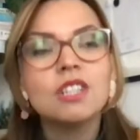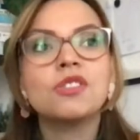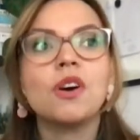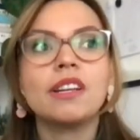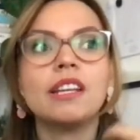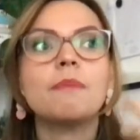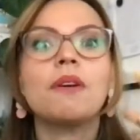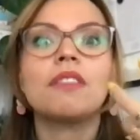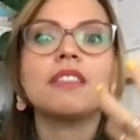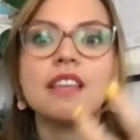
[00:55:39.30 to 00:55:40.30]
talking
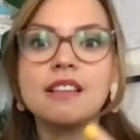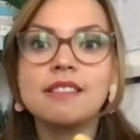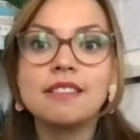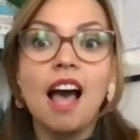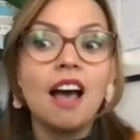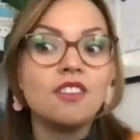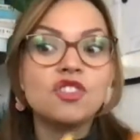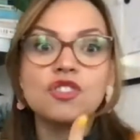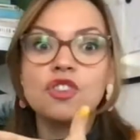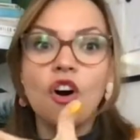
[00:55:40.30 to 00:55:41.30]
about things I
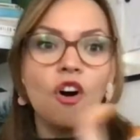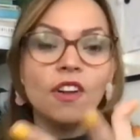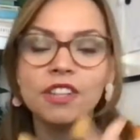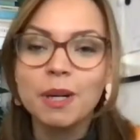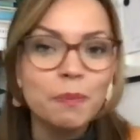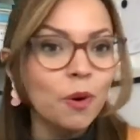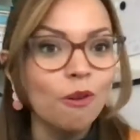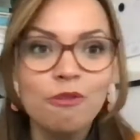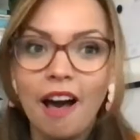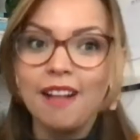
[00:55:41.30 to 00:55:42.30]
saw on their
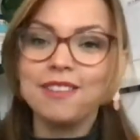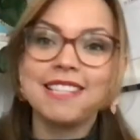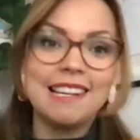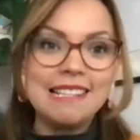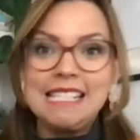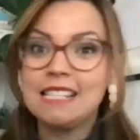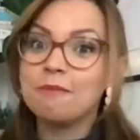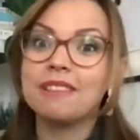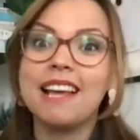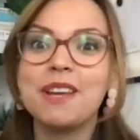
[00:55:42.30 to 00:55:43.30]
profiles that it
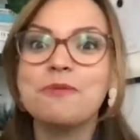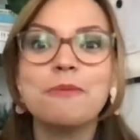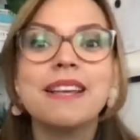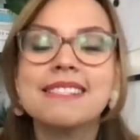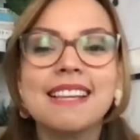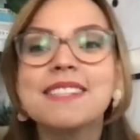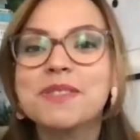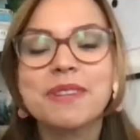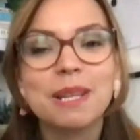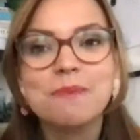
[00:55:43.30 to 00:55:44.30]
seemed like it would make sense
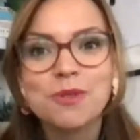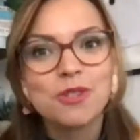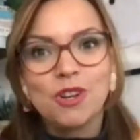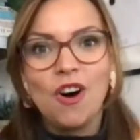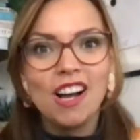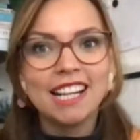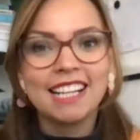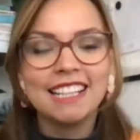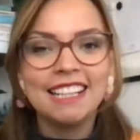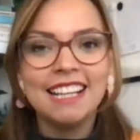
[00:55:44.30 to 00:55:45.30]
for them to talk.
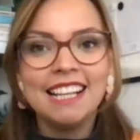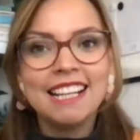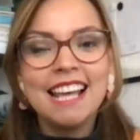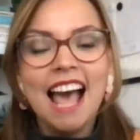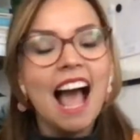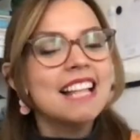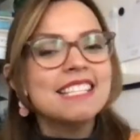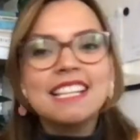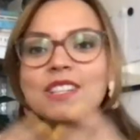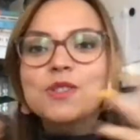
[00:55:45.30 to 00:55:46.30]
I
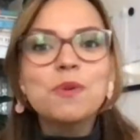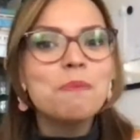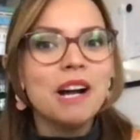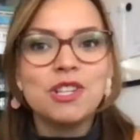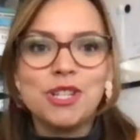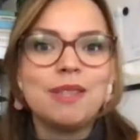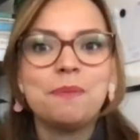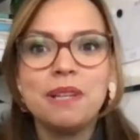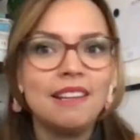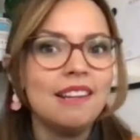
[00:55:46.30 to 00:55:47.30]
didn't do much in the
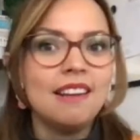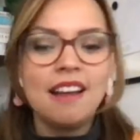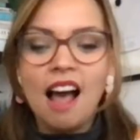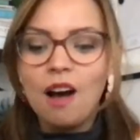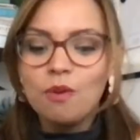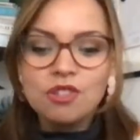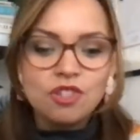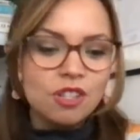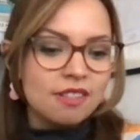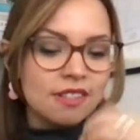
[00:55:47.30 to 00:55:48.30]
beginning.
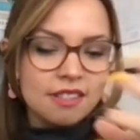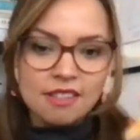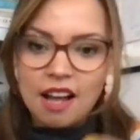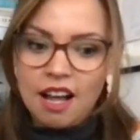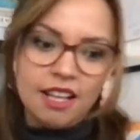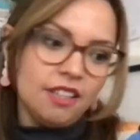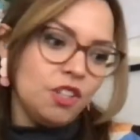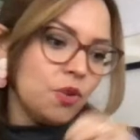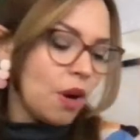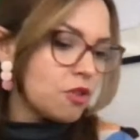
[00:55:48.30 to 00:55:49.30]
I
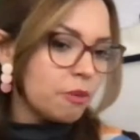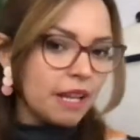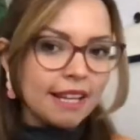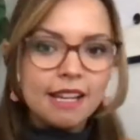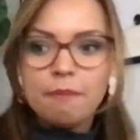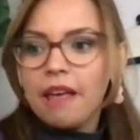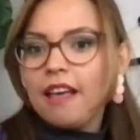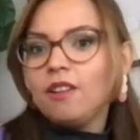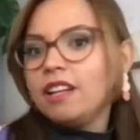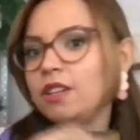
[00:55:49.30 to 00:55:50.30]
knew how to make an
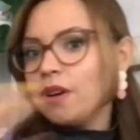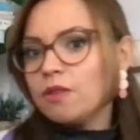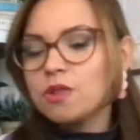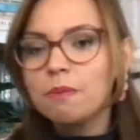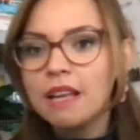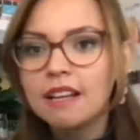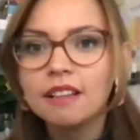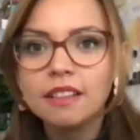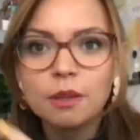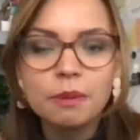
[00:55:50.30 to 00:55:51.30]
email. I knew how to make a
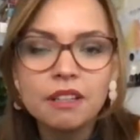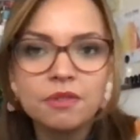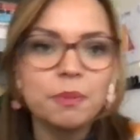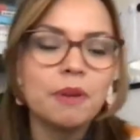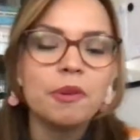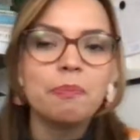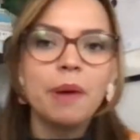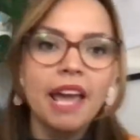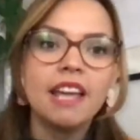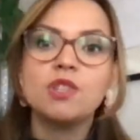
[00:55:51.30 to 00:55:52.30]
little bit of a
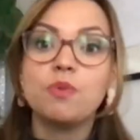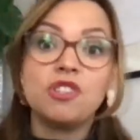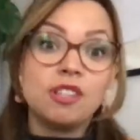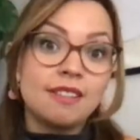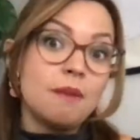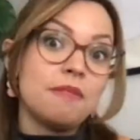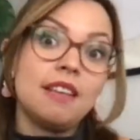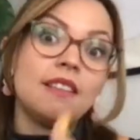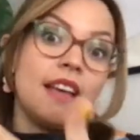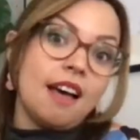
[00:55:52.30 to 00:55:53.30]
page, which is
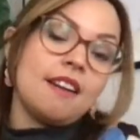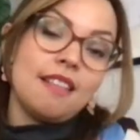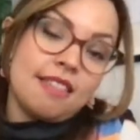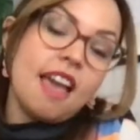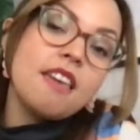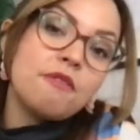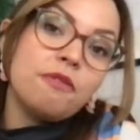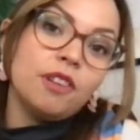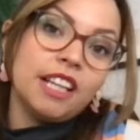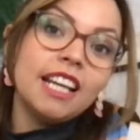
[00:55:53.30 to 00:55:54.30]
something that
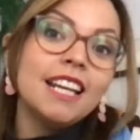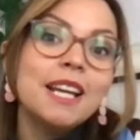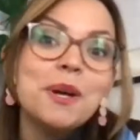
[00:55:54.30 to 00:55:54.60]
thankfully